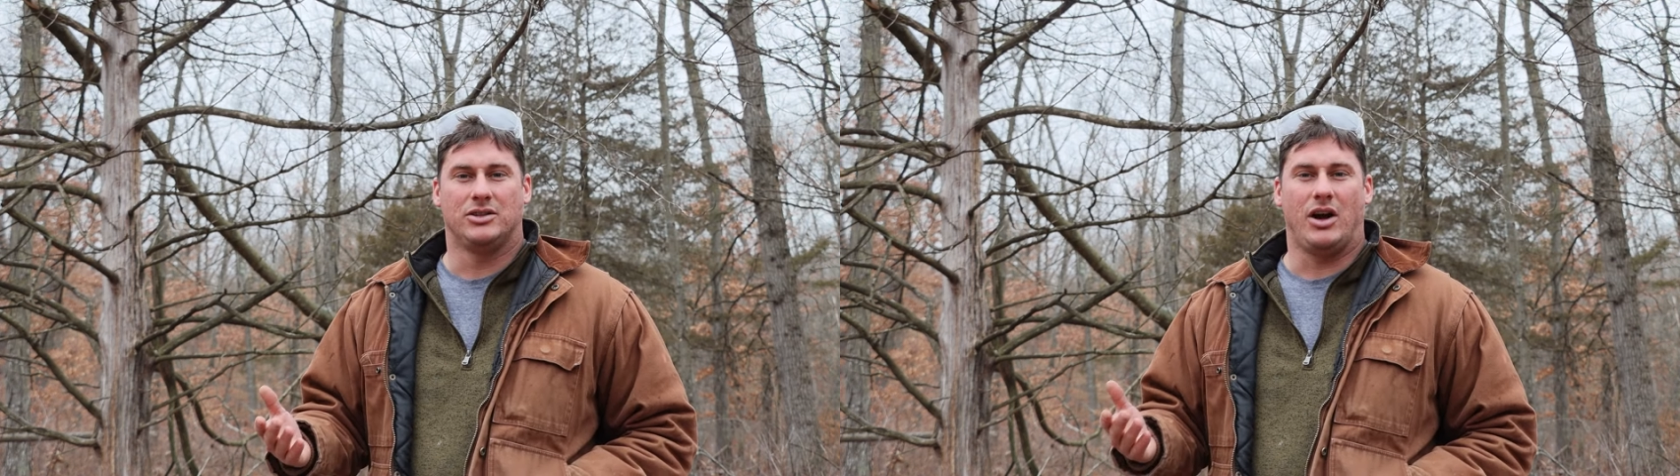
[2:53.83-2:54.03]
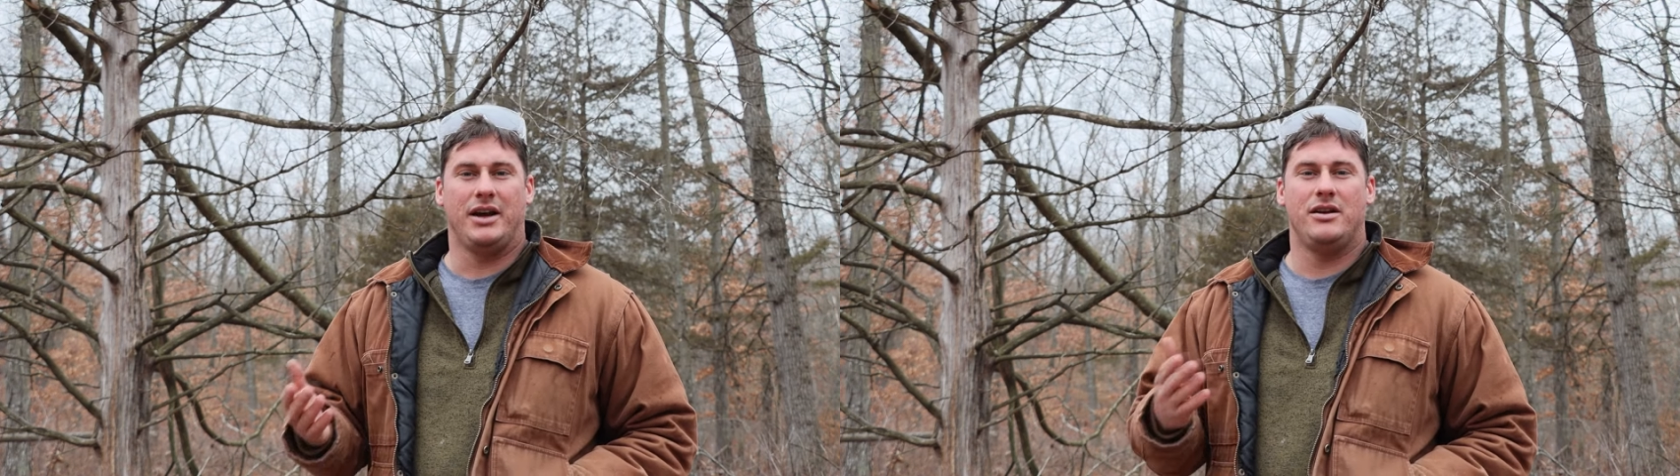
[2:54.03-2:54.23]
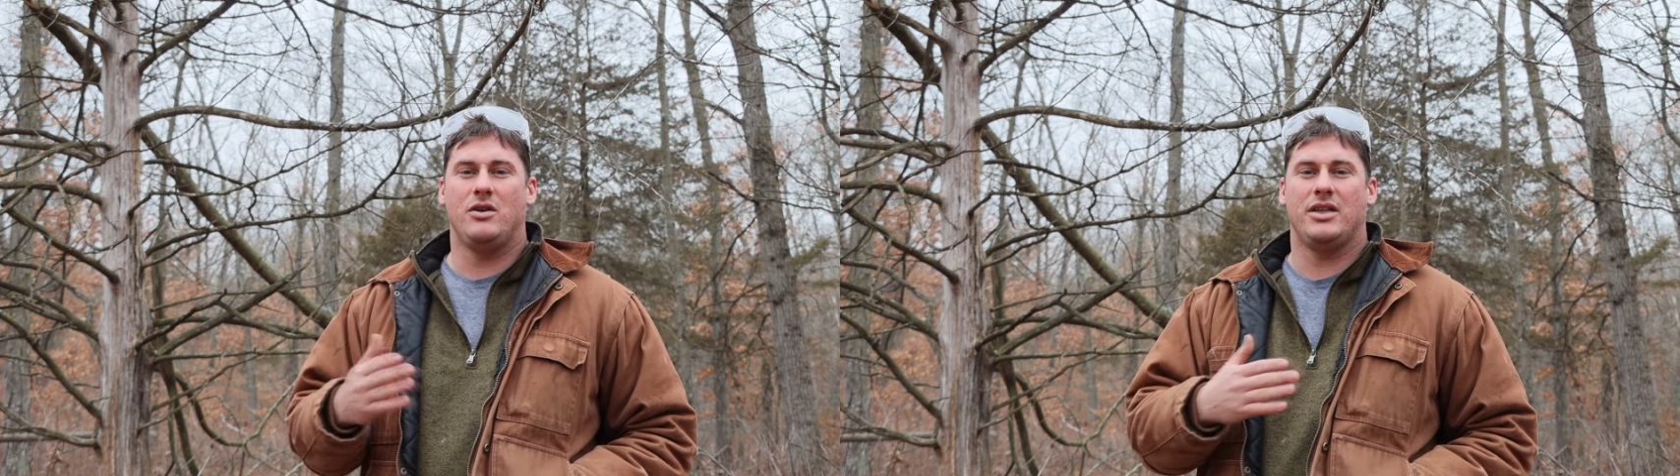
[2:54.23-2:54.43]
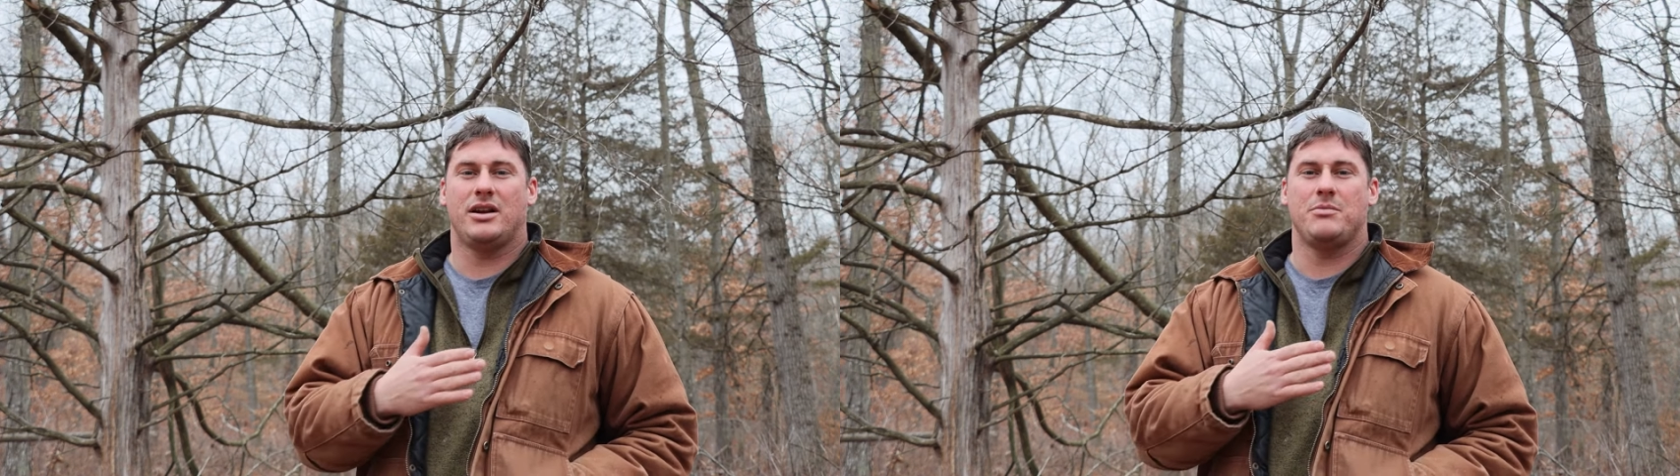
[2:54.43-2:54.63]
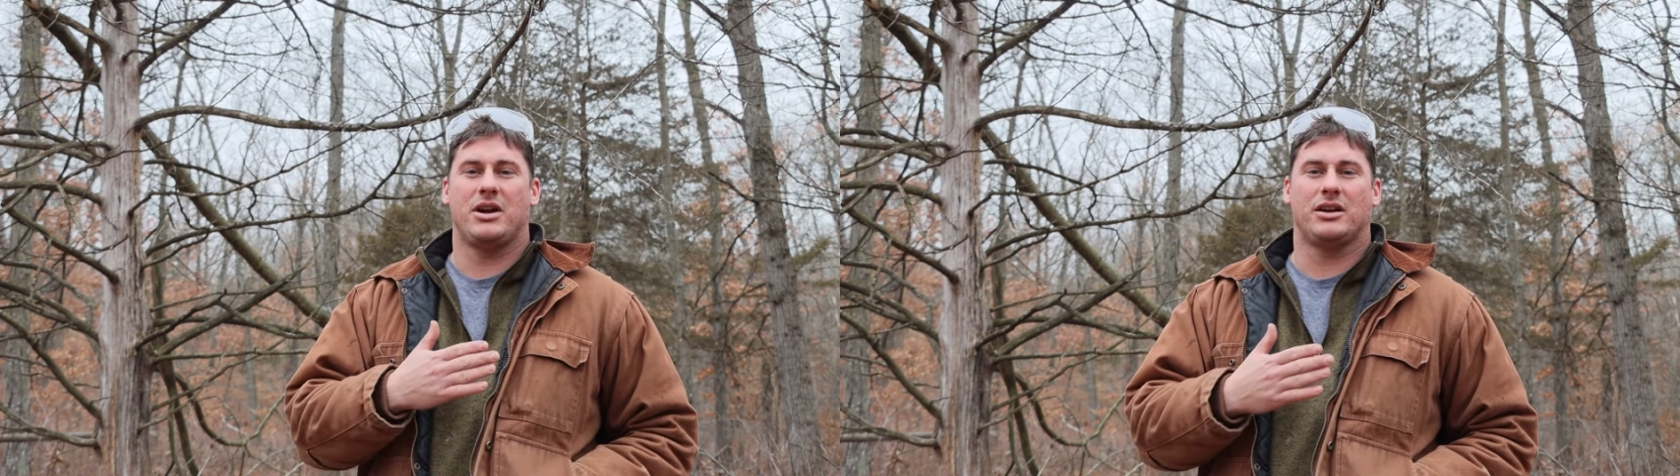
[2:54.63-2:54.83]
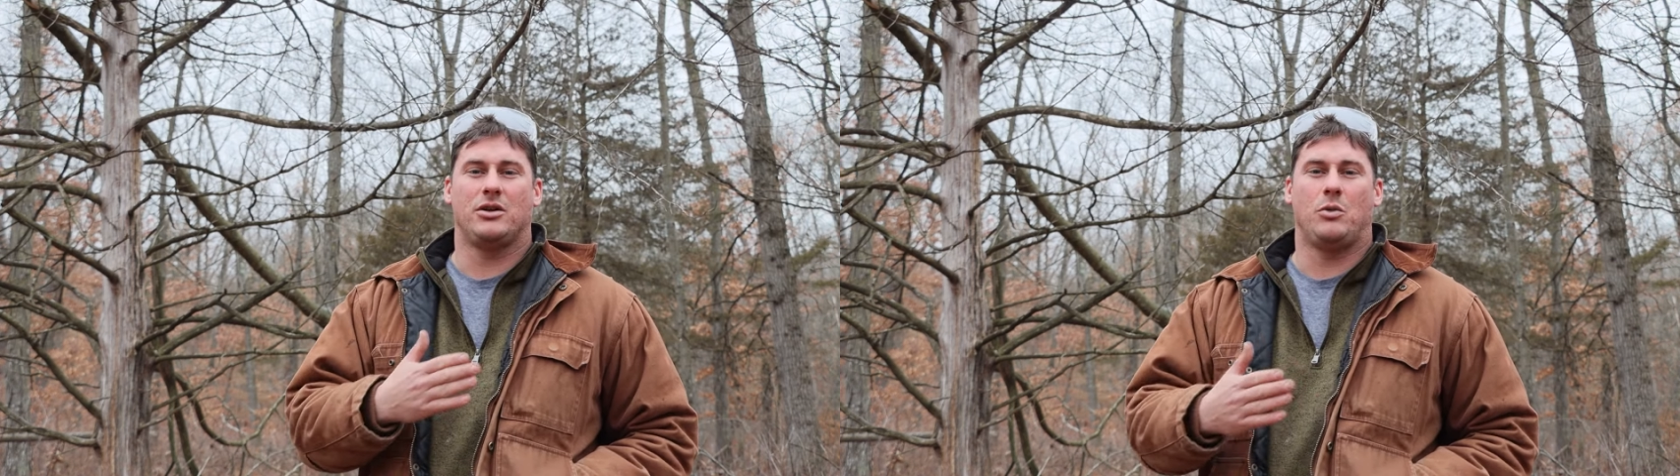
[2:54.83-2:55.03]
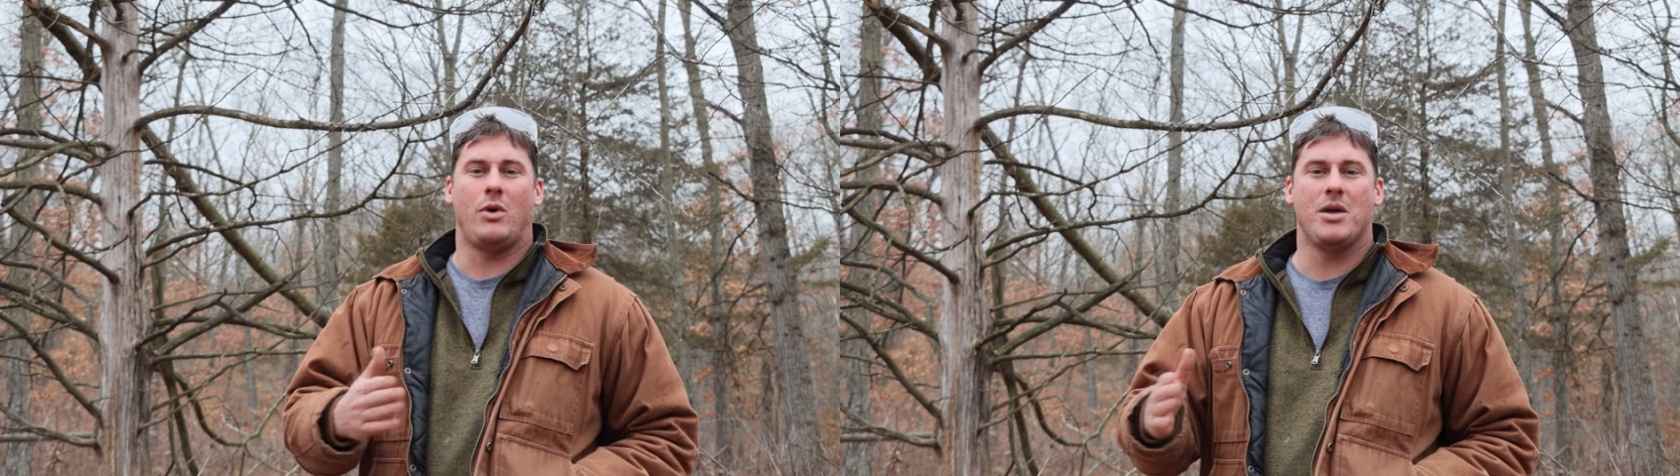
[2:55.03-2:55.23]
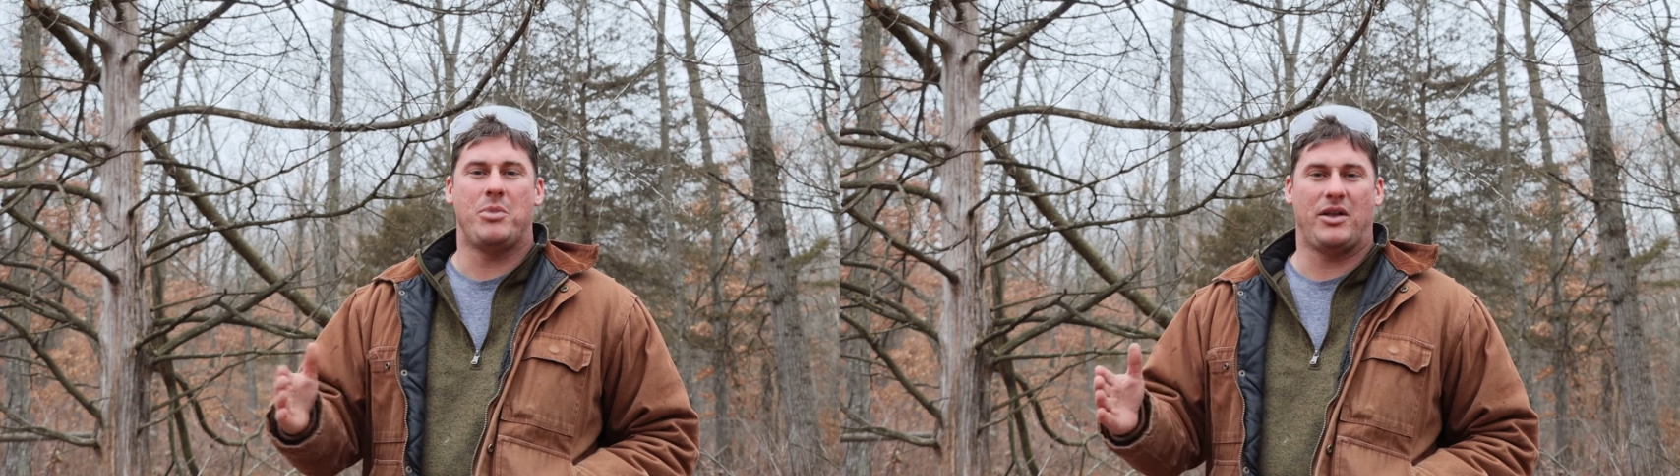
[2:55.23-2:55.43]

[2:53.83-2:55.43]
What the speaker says: So I know that I'm not gonna wipe